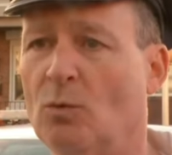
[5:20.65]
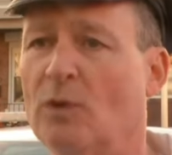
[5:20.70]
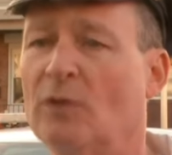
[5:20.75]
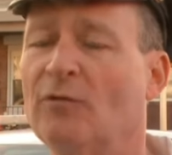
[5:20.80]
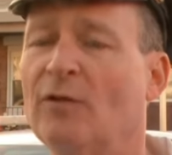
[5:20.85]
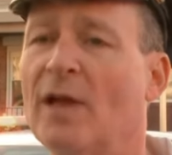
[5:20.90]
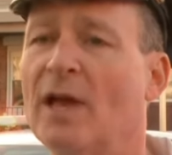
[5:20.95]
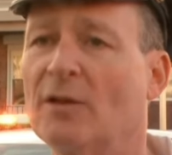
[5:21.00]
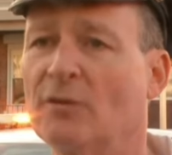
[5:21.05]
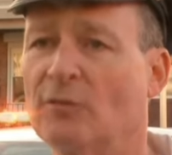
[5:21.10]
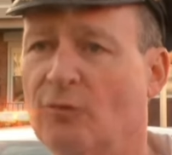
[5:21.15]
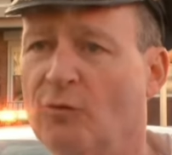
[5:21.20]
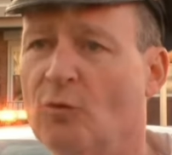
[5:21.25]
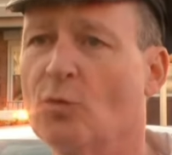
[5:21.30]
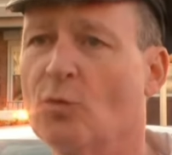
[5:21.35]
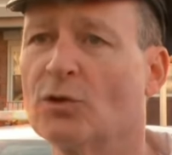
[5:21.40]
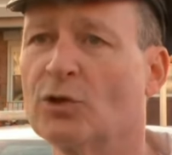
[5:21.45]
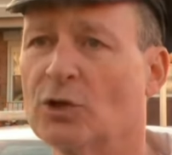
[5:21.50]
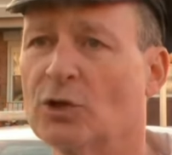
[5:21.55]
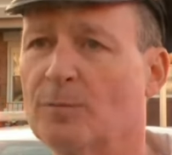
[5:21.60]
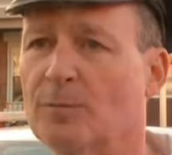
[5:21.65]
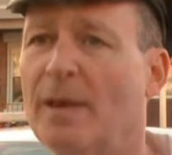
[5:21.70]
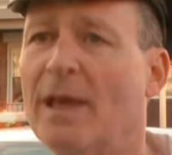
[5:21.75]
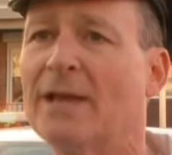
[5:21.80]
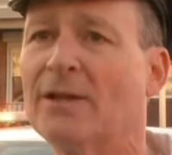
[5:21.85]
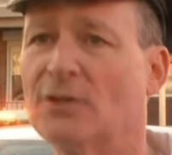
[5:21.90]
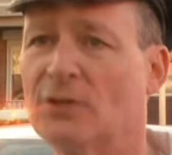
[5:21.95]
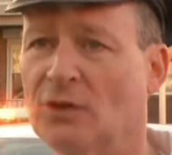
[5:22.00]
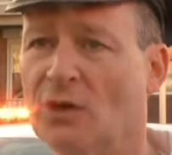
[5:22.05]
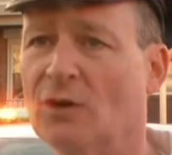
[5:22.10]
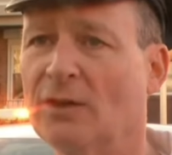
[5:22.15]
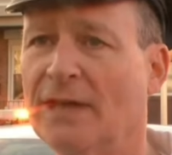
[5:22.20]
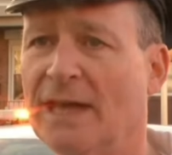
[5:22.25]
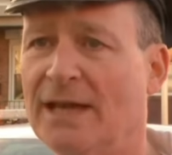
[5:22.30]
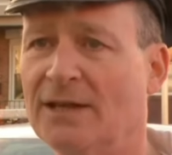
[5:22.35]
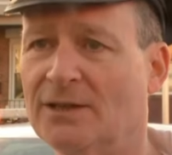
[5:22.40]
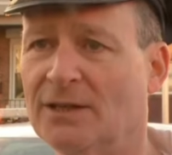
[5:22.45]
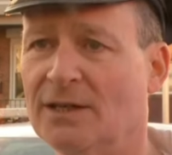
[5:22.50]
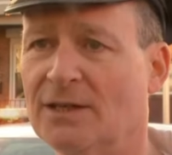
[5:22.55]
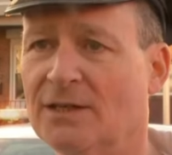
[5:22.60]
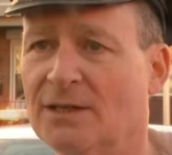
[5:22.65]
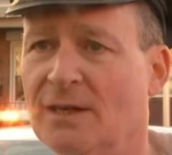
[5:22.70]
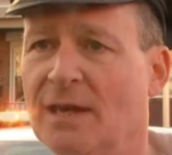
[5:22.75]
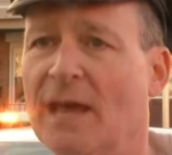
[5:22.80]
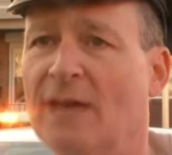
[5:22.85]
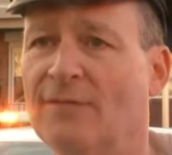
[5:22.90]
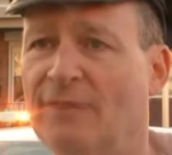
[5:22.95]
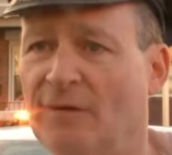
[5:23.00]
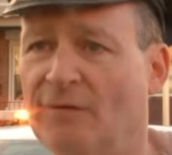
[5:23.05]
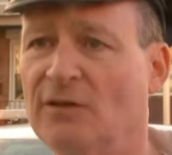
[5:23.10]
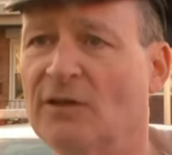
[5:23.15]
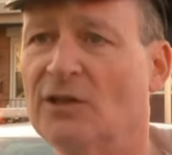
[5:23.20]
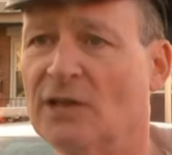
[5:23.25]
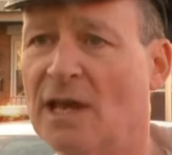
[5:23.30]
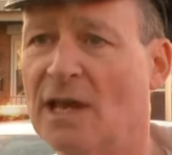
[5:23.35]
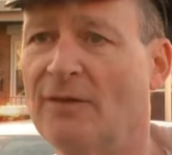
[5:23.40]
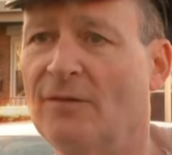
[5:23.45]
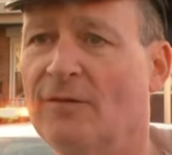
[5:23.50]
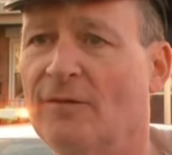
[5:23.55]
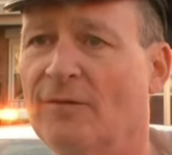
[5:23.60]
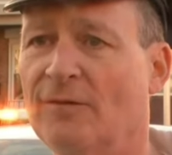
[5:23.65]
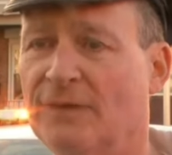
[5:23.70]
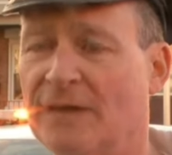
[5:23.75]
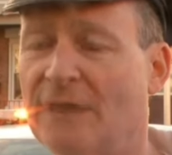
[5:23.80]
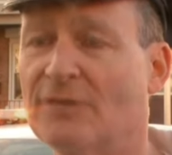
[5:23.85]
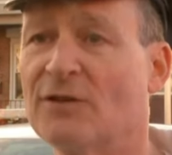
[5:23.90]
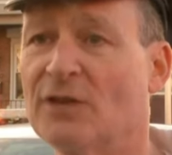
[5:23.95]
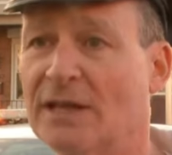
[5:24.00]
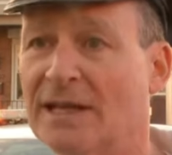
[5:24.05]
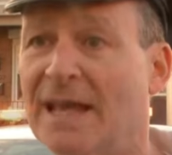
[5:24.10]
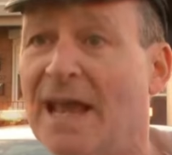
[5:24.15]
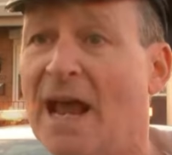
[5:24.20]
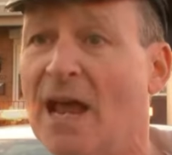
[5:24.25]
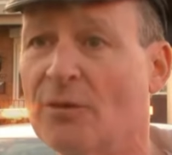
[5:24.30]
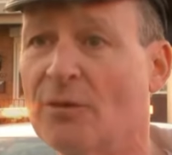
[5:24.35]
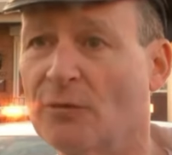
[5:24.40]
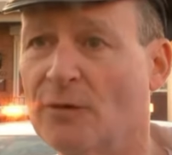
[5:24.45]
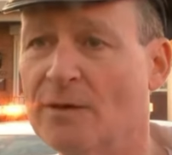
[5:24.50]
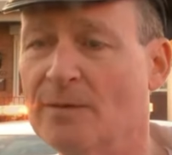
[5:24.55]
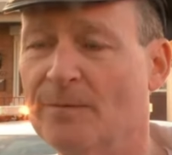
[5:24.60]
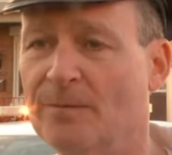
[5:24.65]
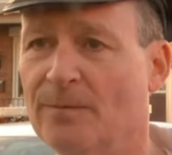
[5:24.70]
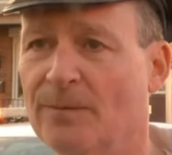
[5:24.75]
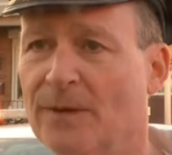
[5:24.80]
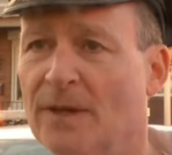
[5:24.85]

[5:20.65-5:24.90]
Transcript: We found four spent shell casings at 57th and Catherine,